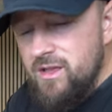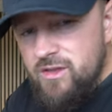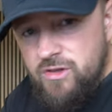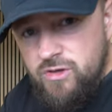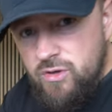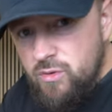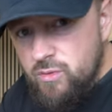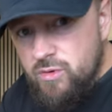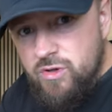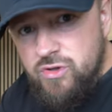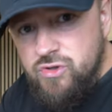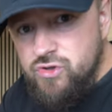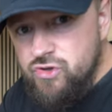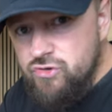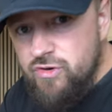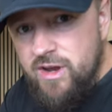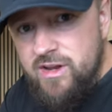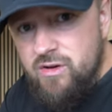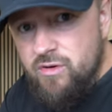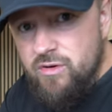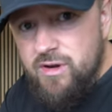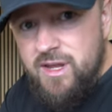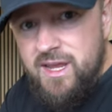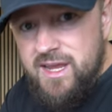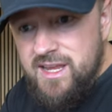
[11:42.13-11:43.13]
You can tread
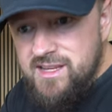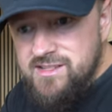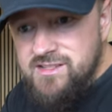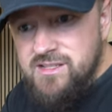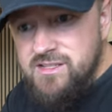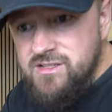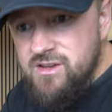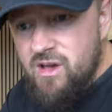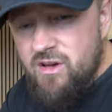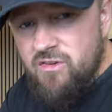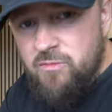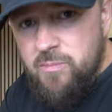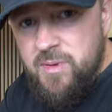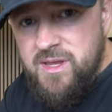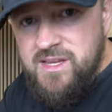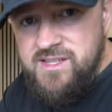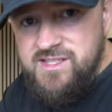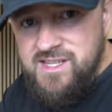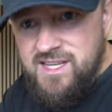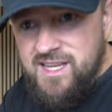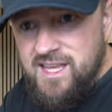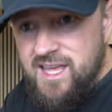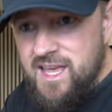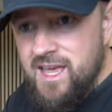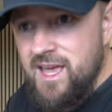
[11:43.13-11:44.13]
on it. It's a tough piece
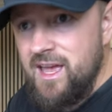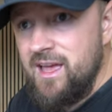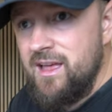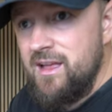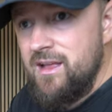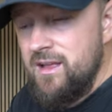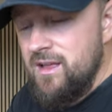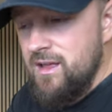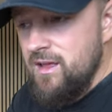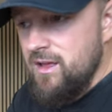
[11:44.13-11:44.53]
of kit.